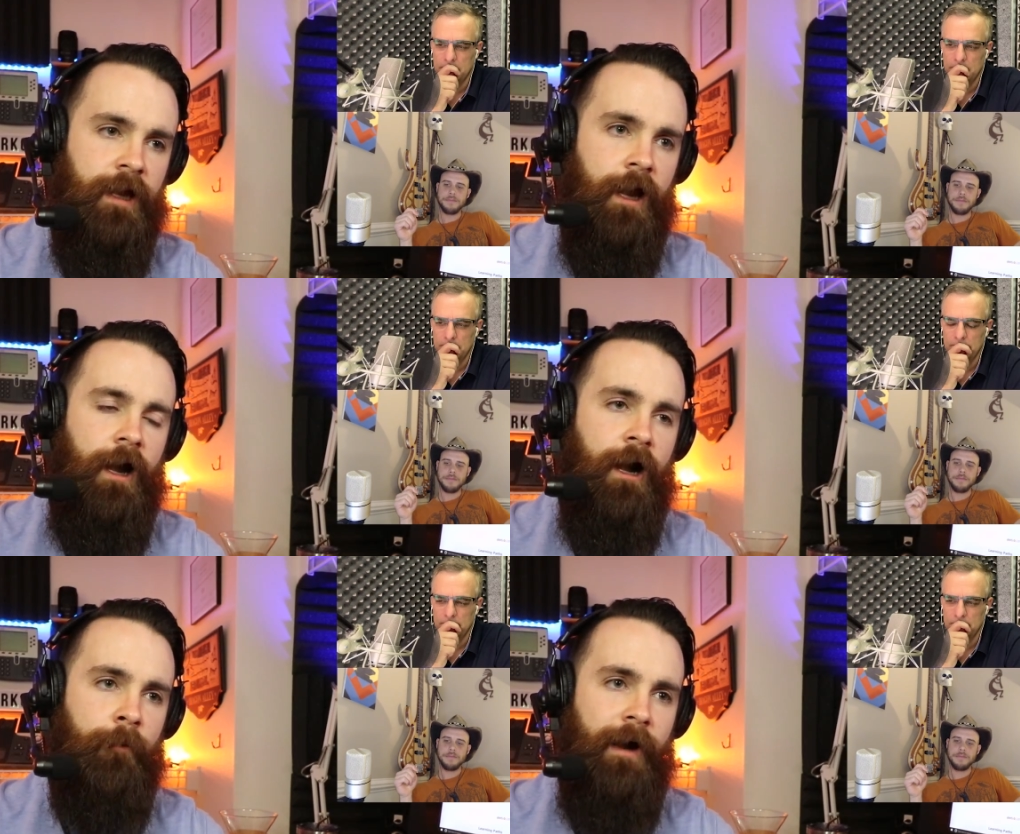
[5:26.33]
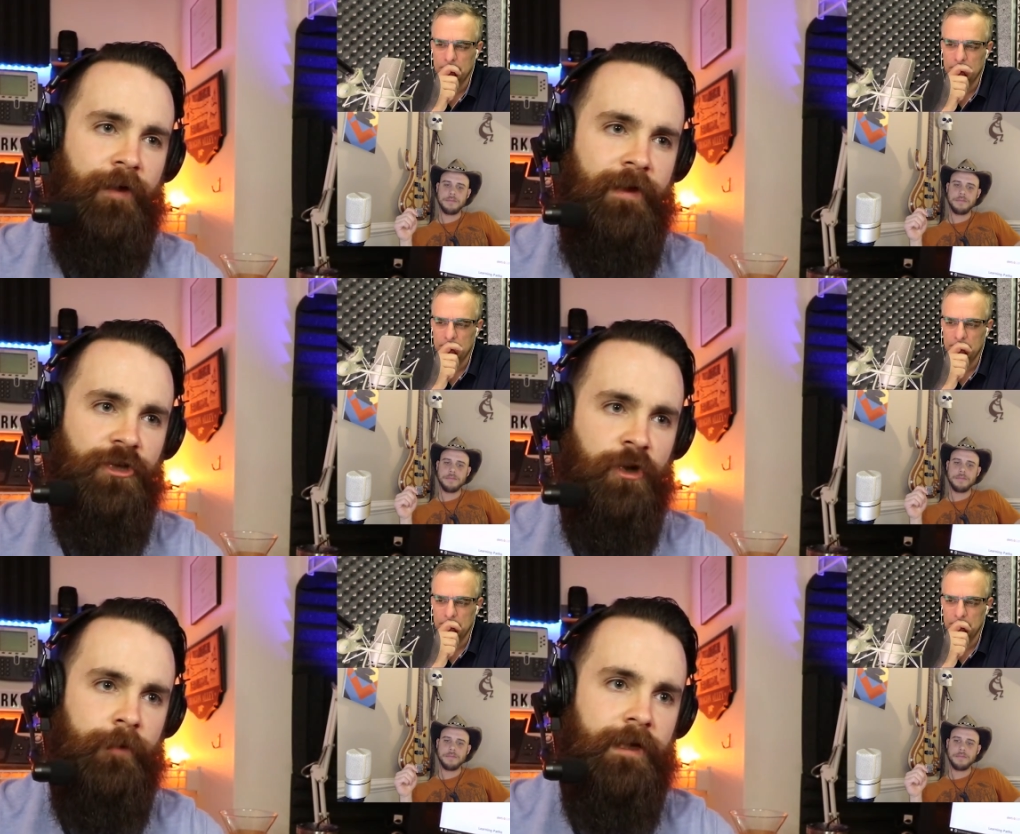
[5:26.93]
Speaker 1: um, I think
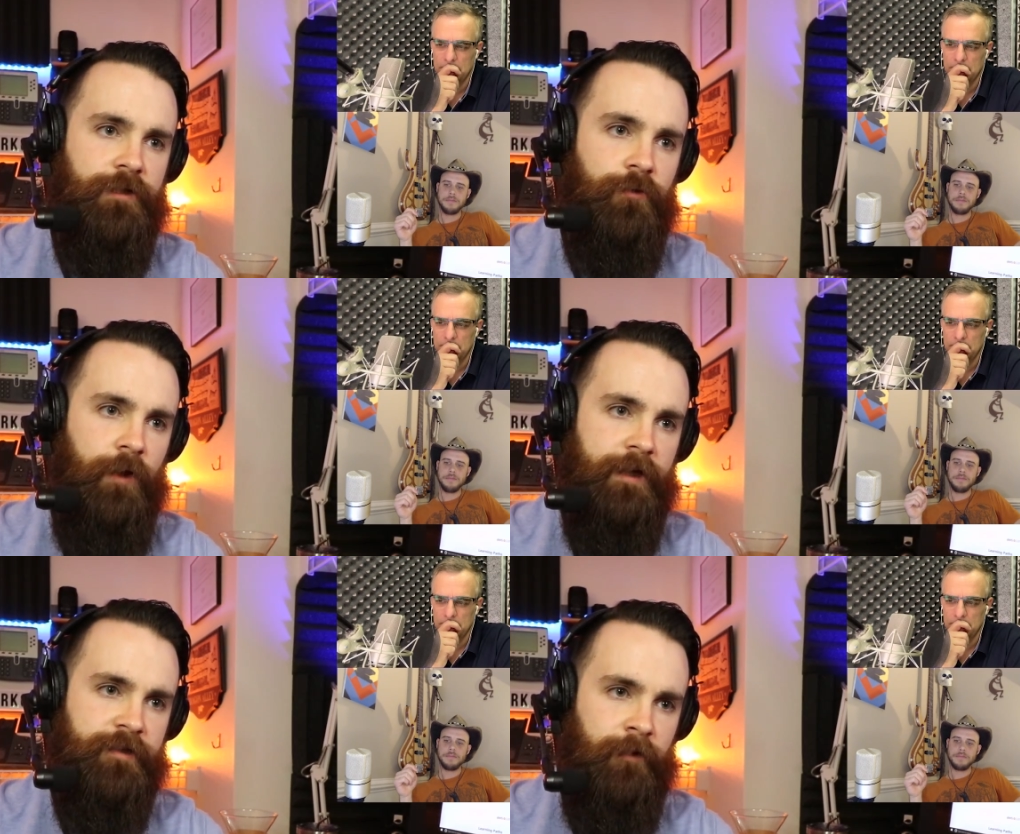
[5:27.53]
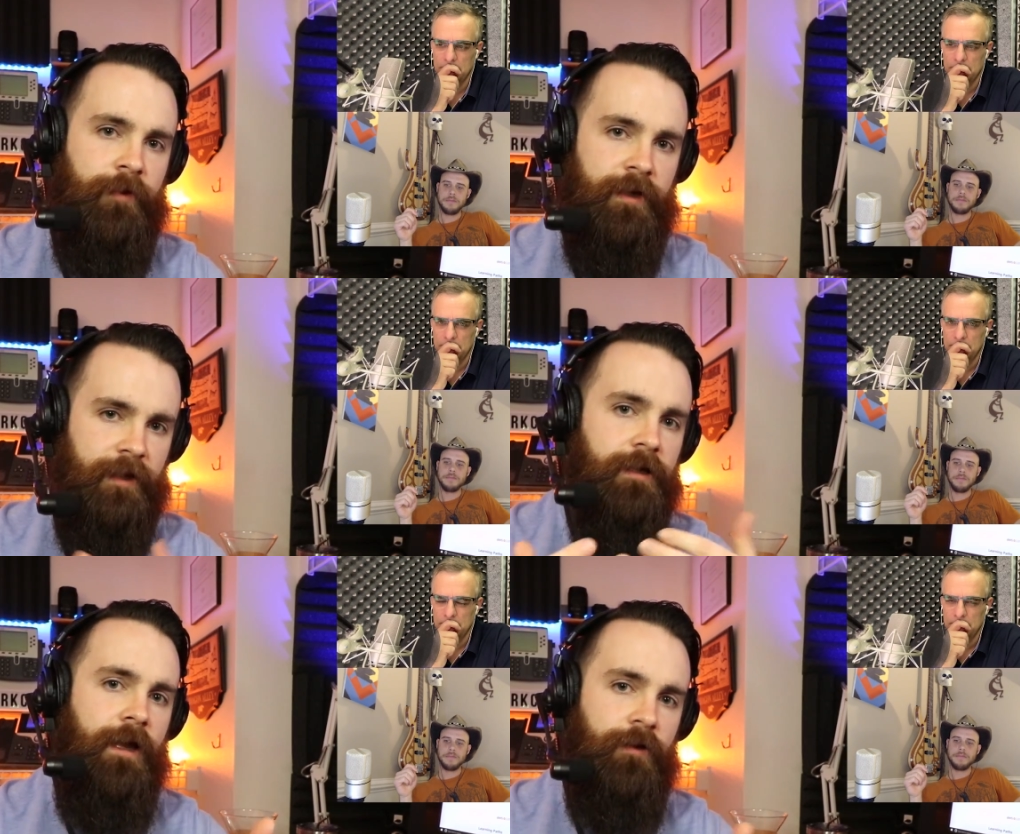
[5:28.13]
jumping into like something like the
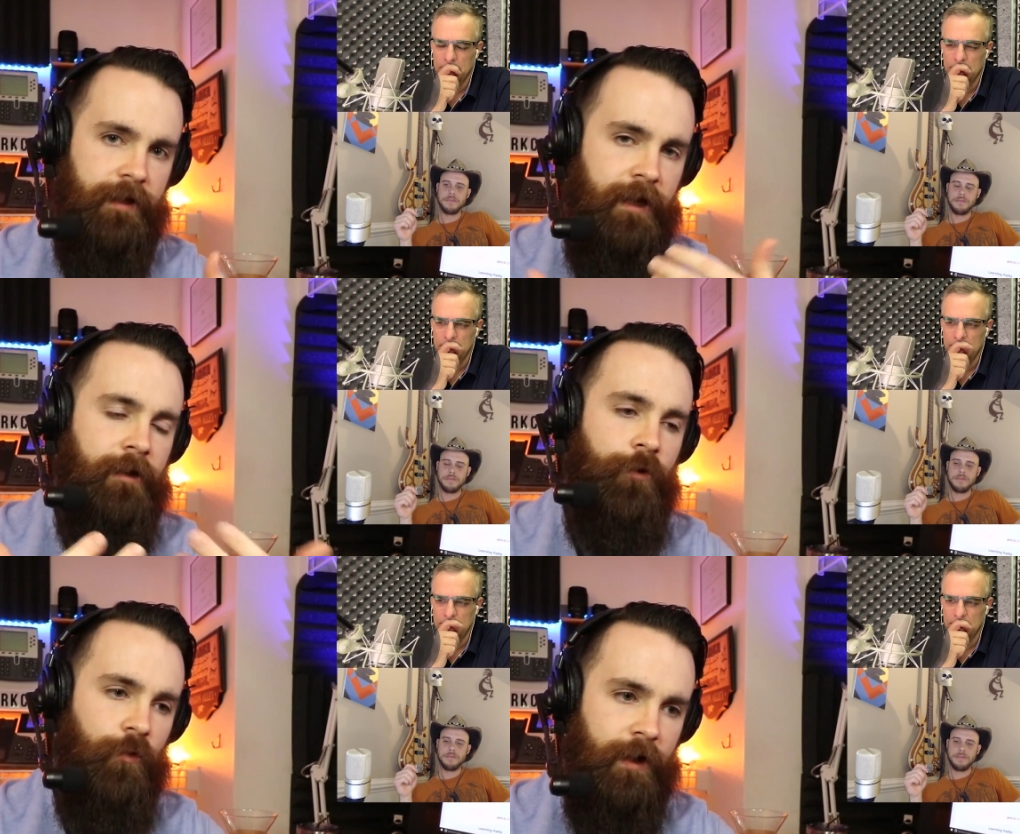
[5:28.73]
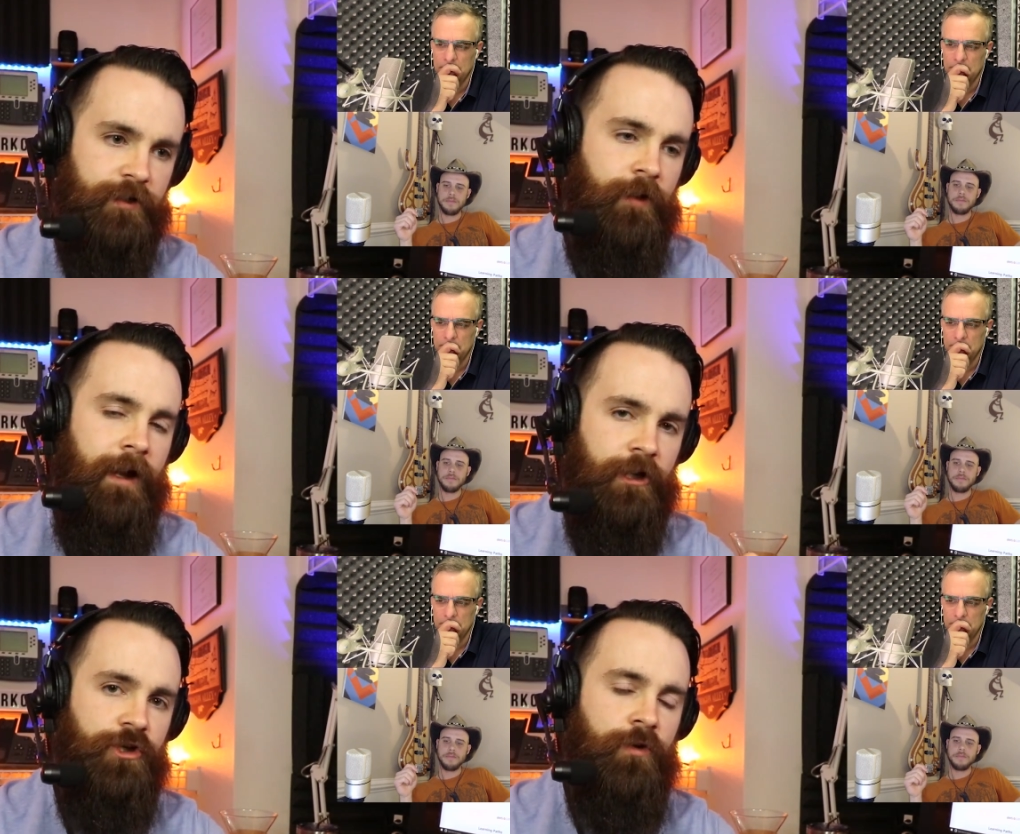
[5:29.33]
cloud, like AWS or
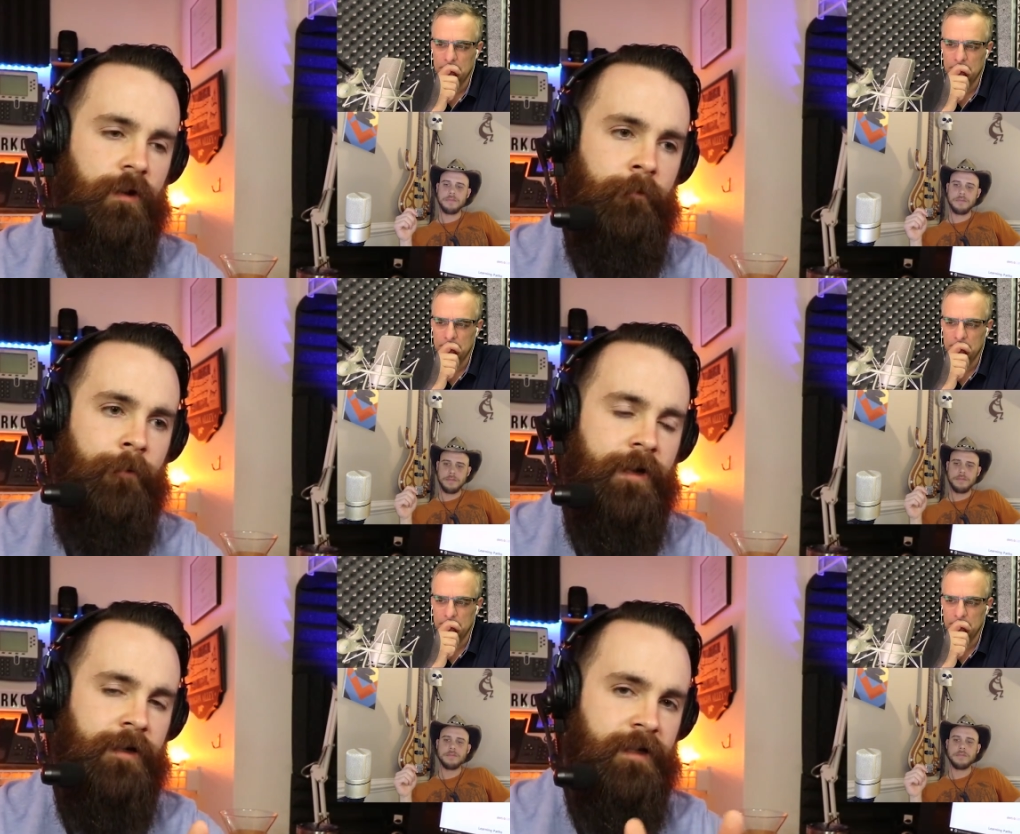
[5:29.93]
Azure, might be kind of